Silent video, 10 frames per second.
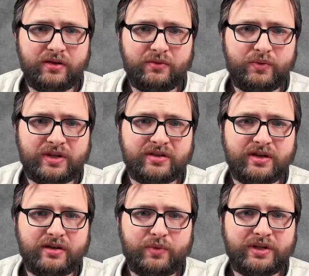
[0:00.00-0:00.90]
with
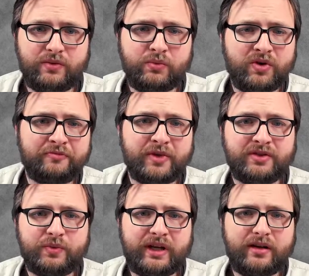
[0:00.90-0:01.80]
the movement
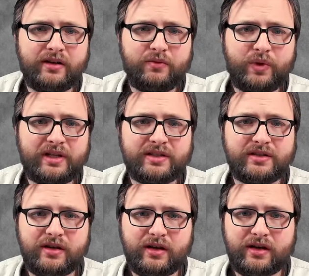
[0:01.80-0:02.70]
with
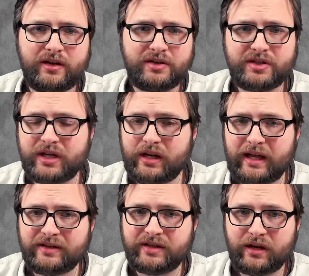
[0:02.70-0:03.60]

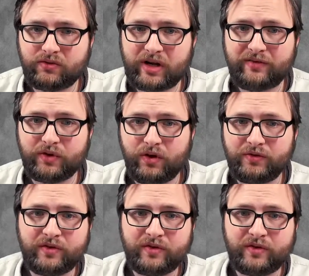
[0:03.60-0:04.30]
Sealand engraved on the